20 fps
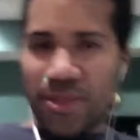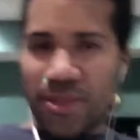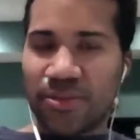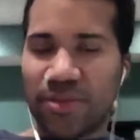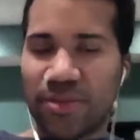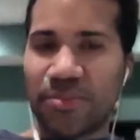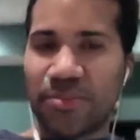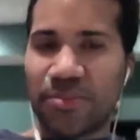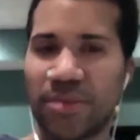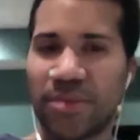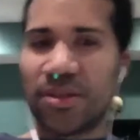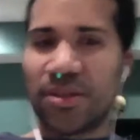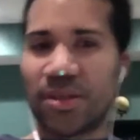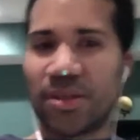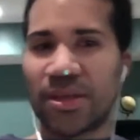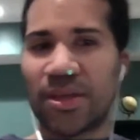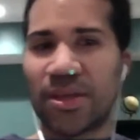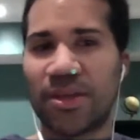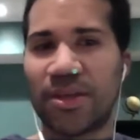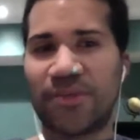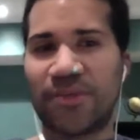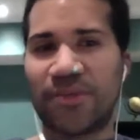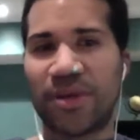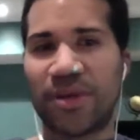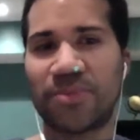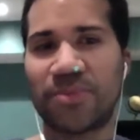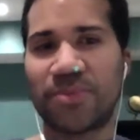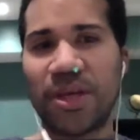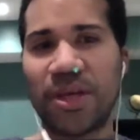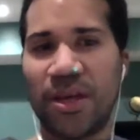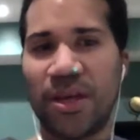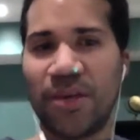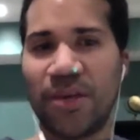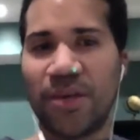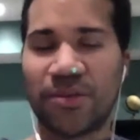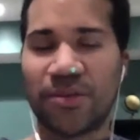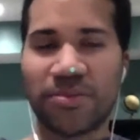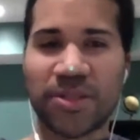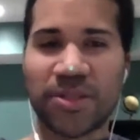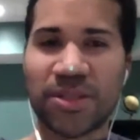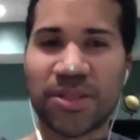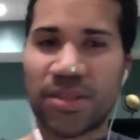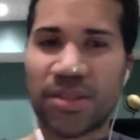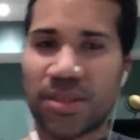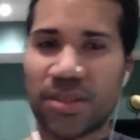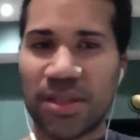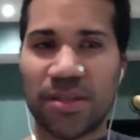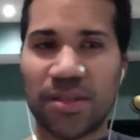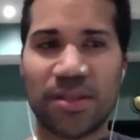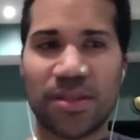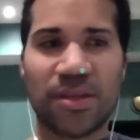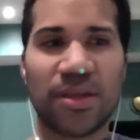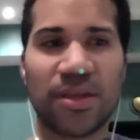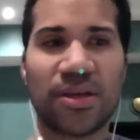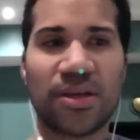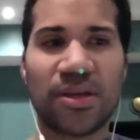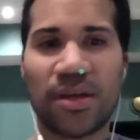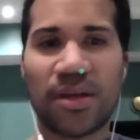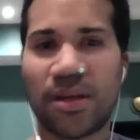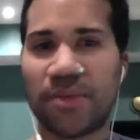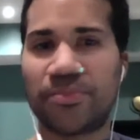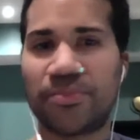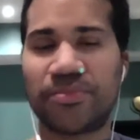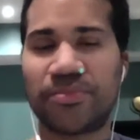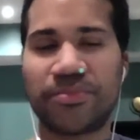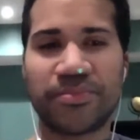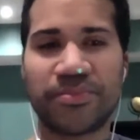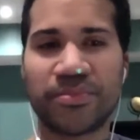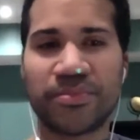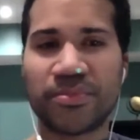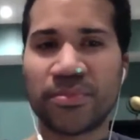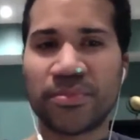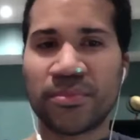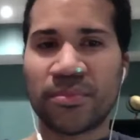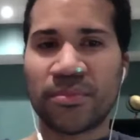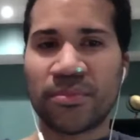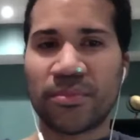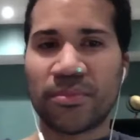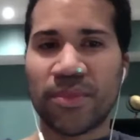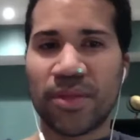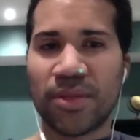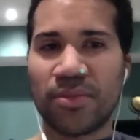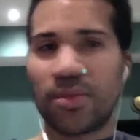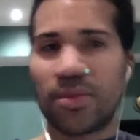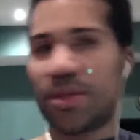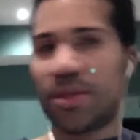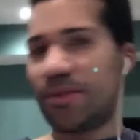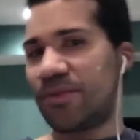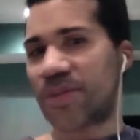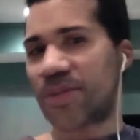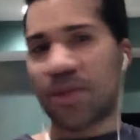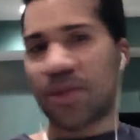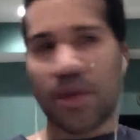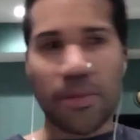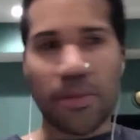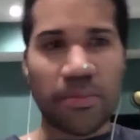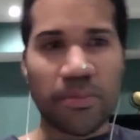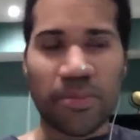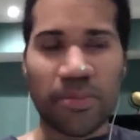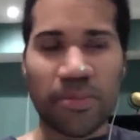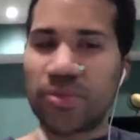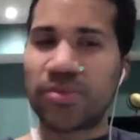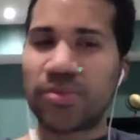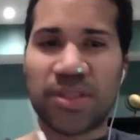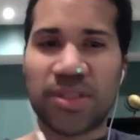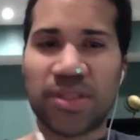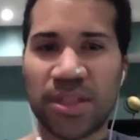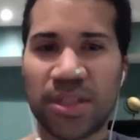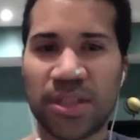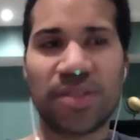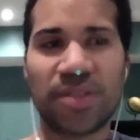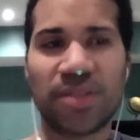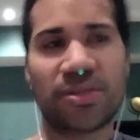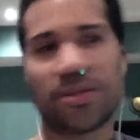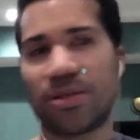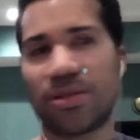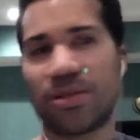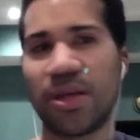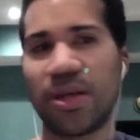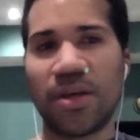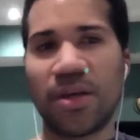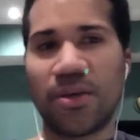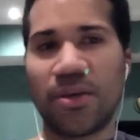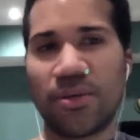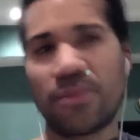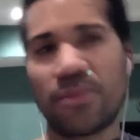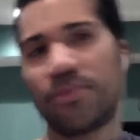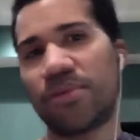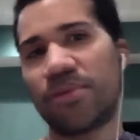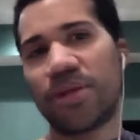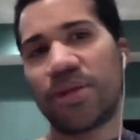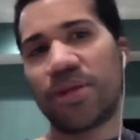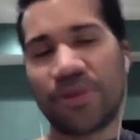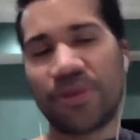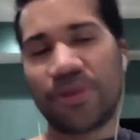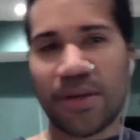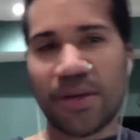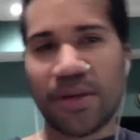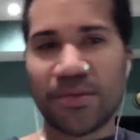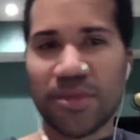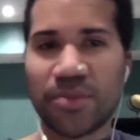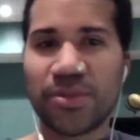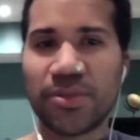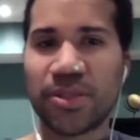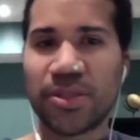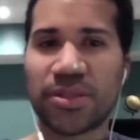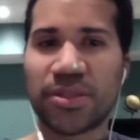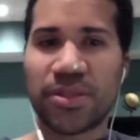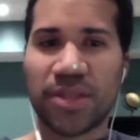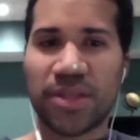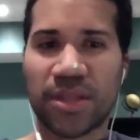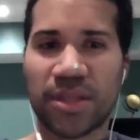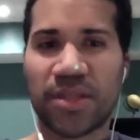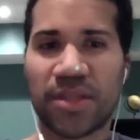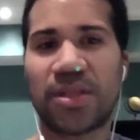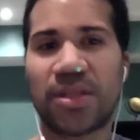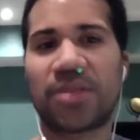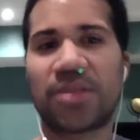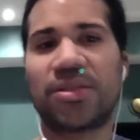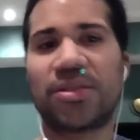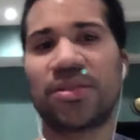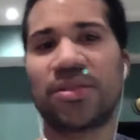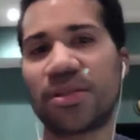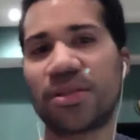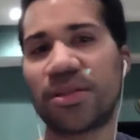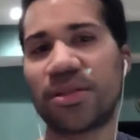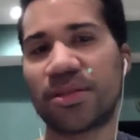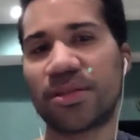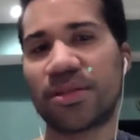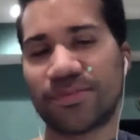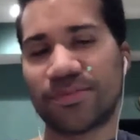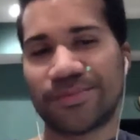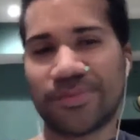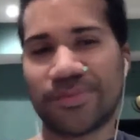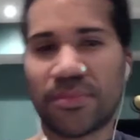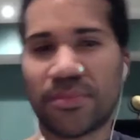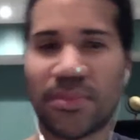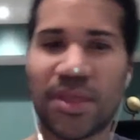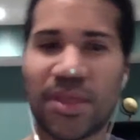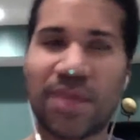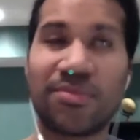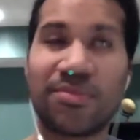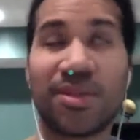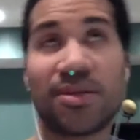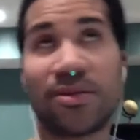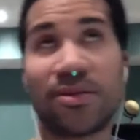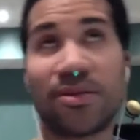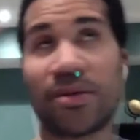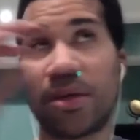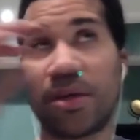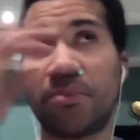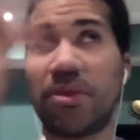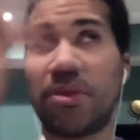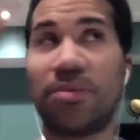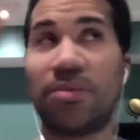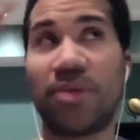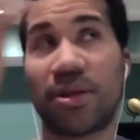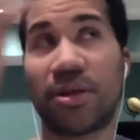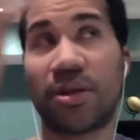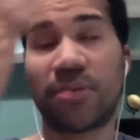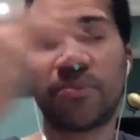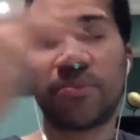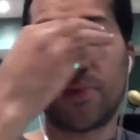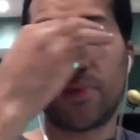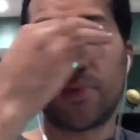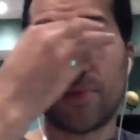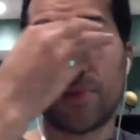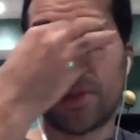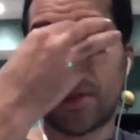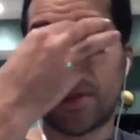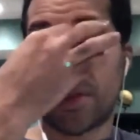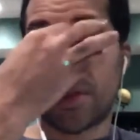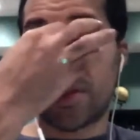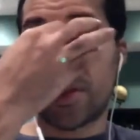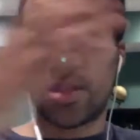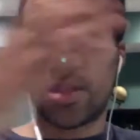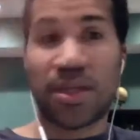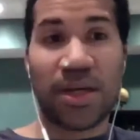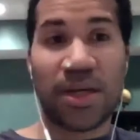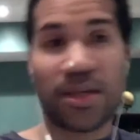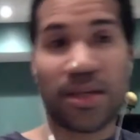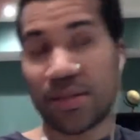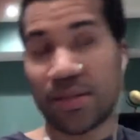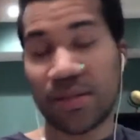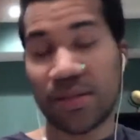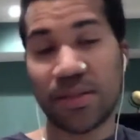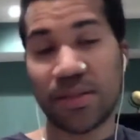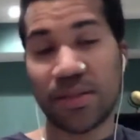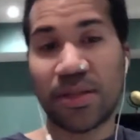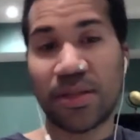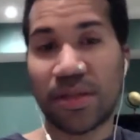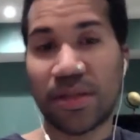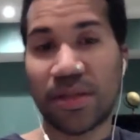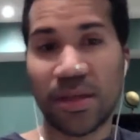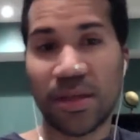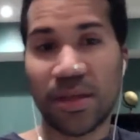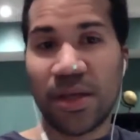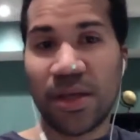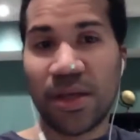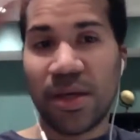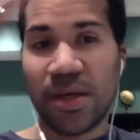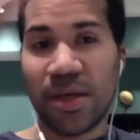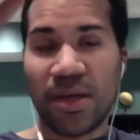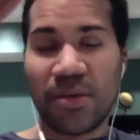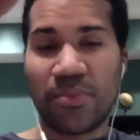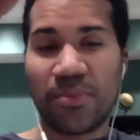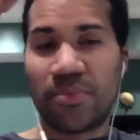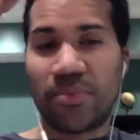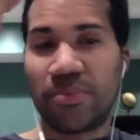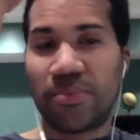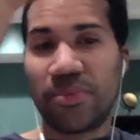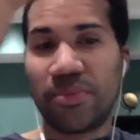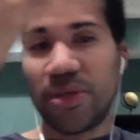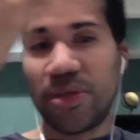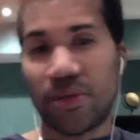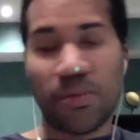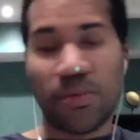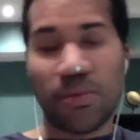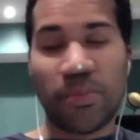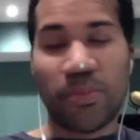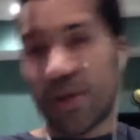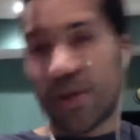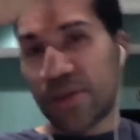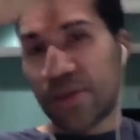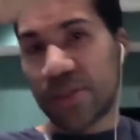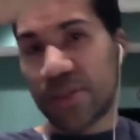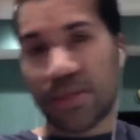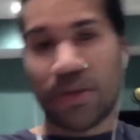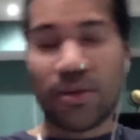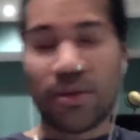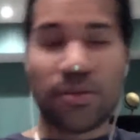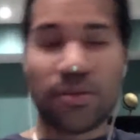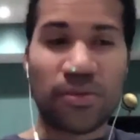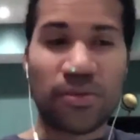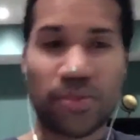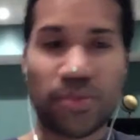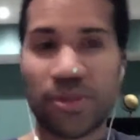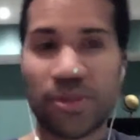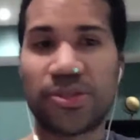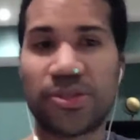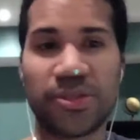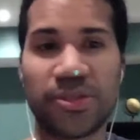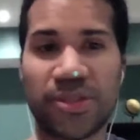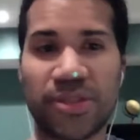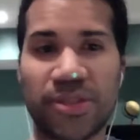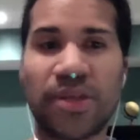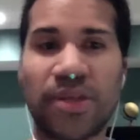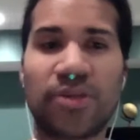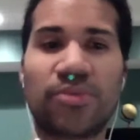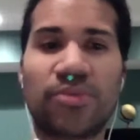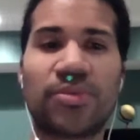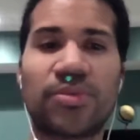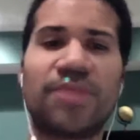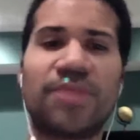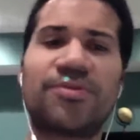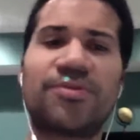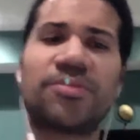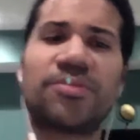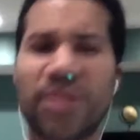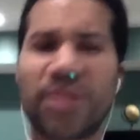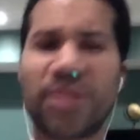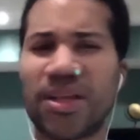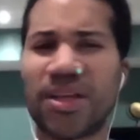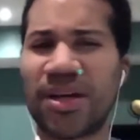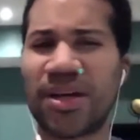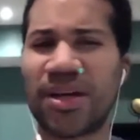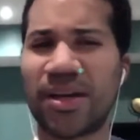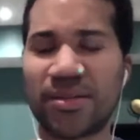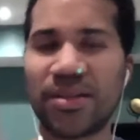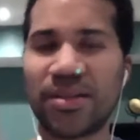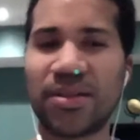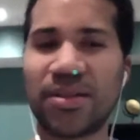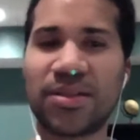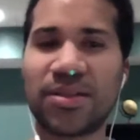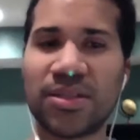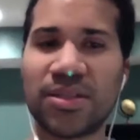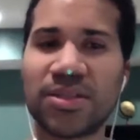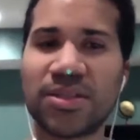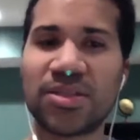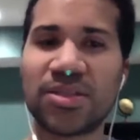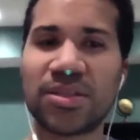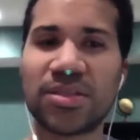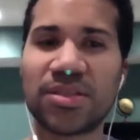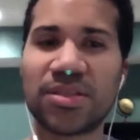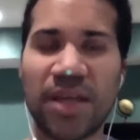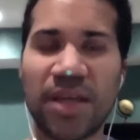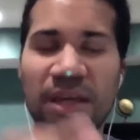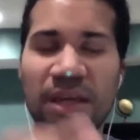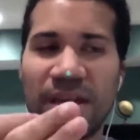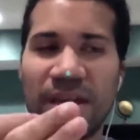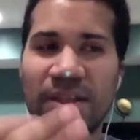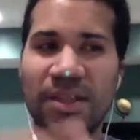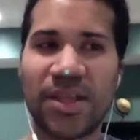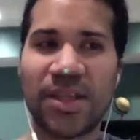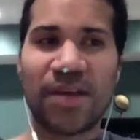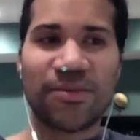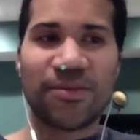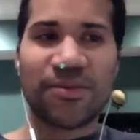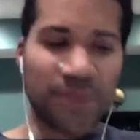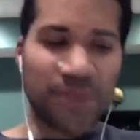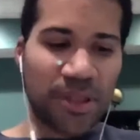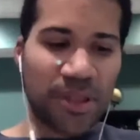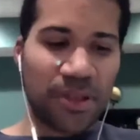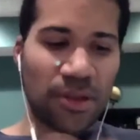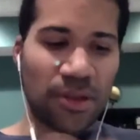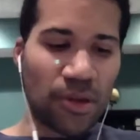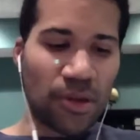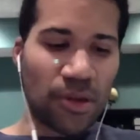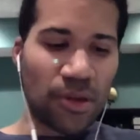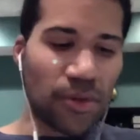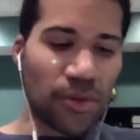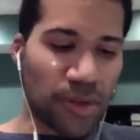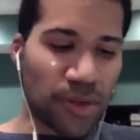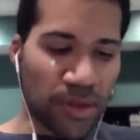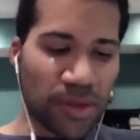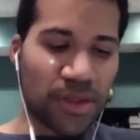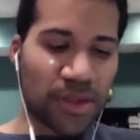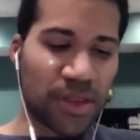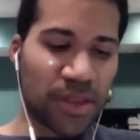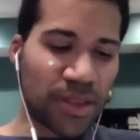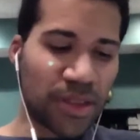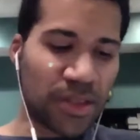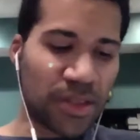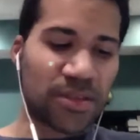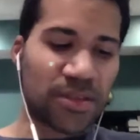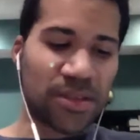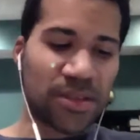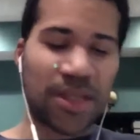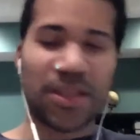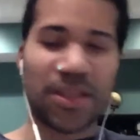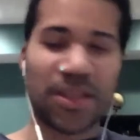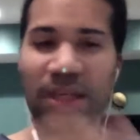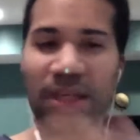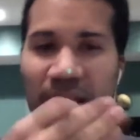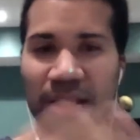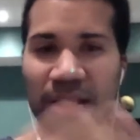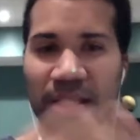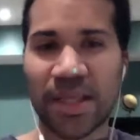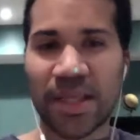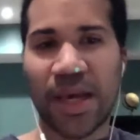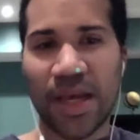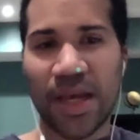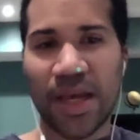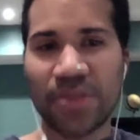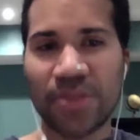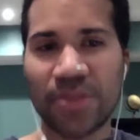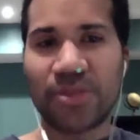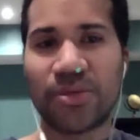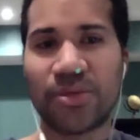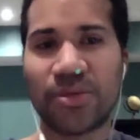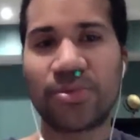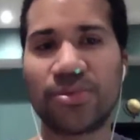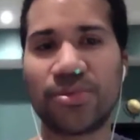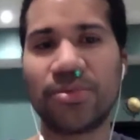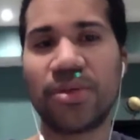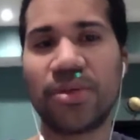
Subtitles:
what I mean, like if I'm gonna say like whatever, compose this, or oh, well, you have no internet connection, like I mean, okay, maybe composing because it has to like parse all the words you're saying or whatever, but I think there's just definite local things that it can do